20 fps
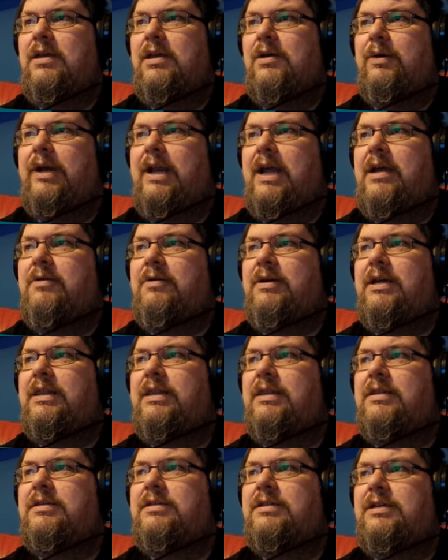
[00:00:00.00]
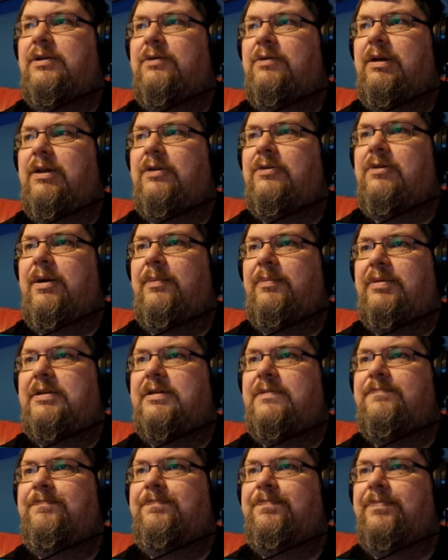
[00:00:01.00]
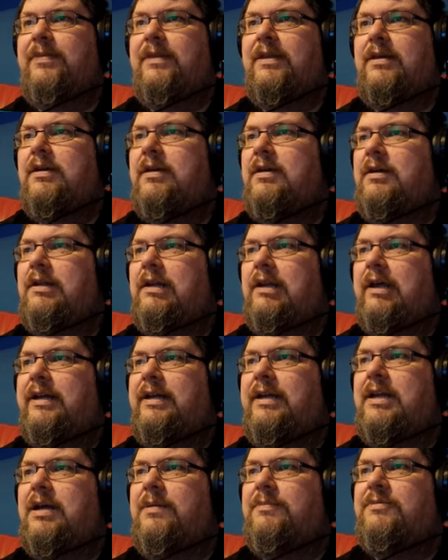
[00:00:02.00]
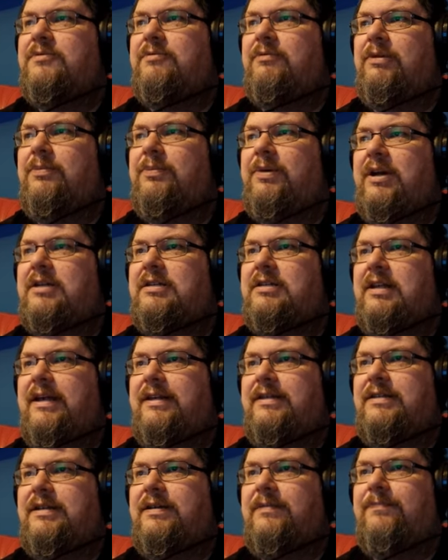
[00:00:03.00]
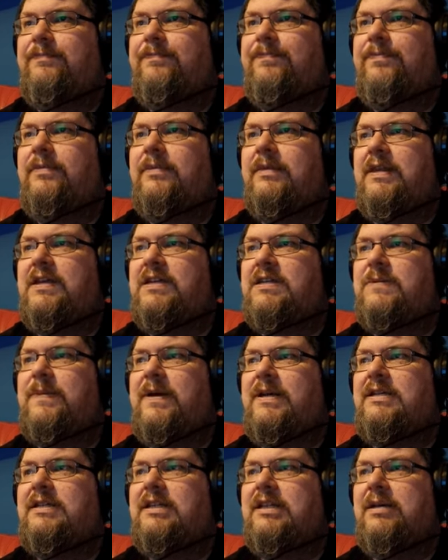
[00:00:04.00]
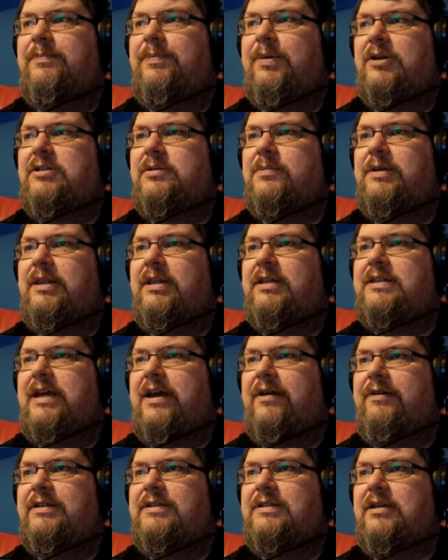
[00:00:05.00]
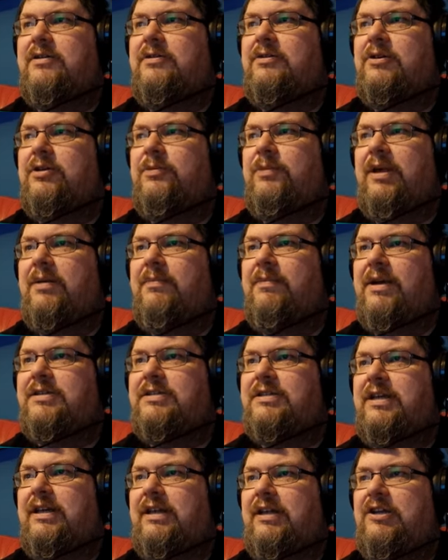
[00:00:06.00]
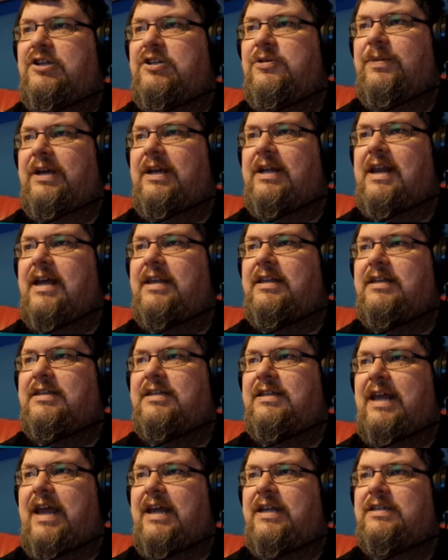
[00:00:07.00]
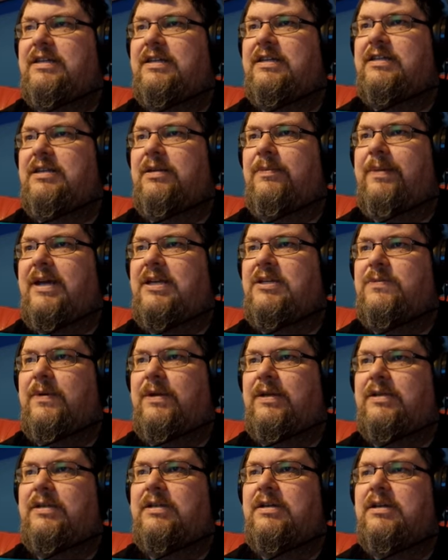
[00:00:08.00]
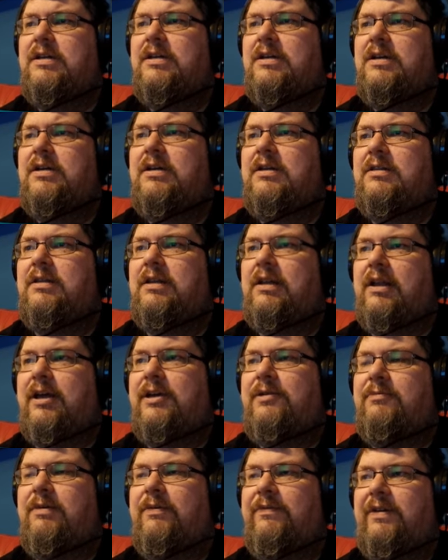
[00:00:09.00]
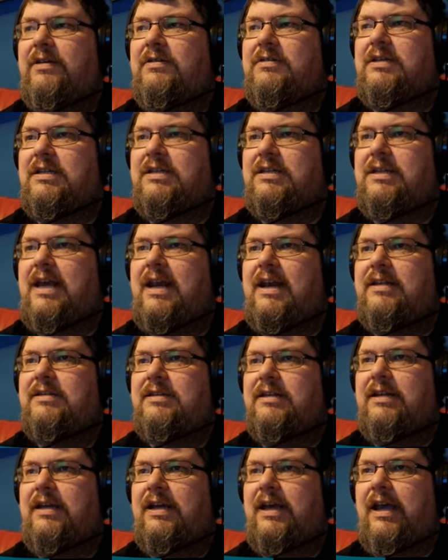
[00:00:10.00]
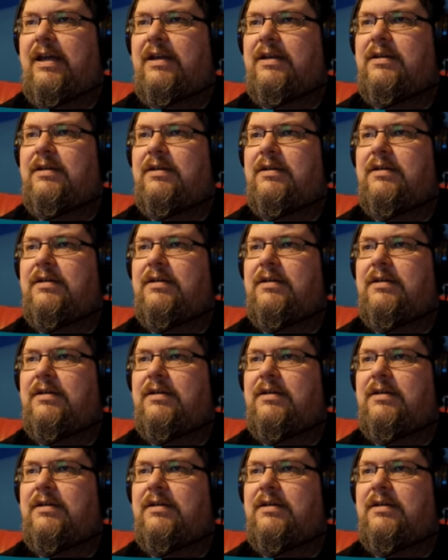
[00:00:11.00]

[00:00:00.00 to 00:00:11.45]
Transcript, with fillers: You are now in the secret crypt. Light comes from the brass lantern. This space at the bottom of the tower is so gloomy and musty that you should be glad there's an exit to the basement. The light reveals a skeleton here.